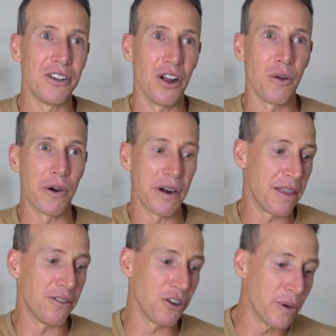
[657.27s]
You know, we're
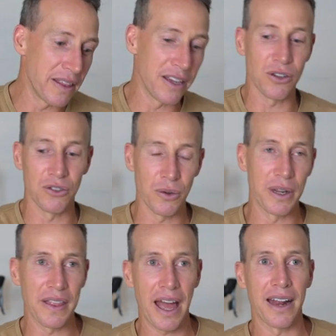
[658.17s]
either doing this or
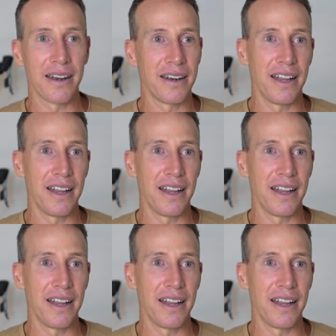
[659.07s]
doing that.